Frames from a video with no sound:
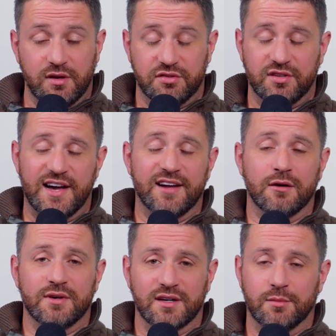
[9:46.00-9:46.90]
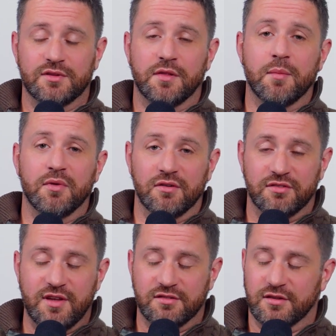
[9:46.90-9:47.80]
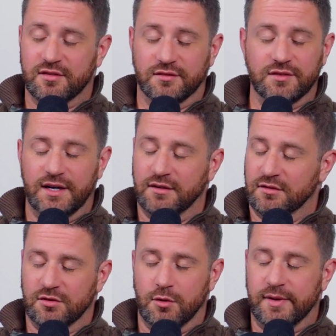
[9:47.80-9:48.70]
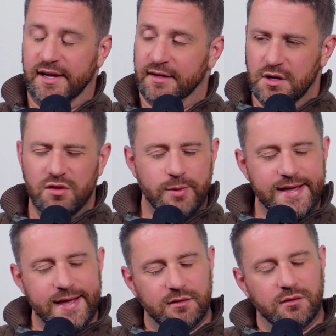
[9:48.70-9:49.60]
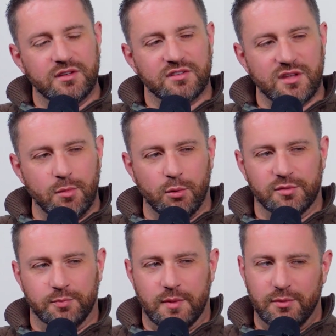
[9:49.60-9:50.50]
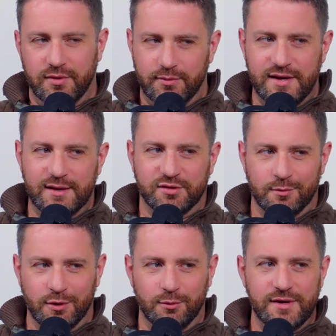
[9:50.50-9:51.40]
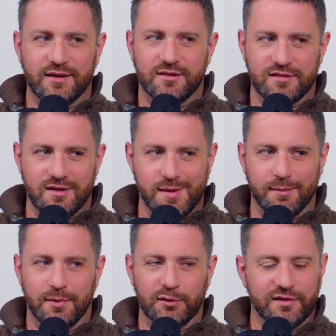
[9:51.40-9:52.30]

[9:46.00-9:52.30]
of Seattle when it comes to the number of days of sunlight. It's so bad. But we had this summer was. I mean, we had some good. We had a decent amount of boat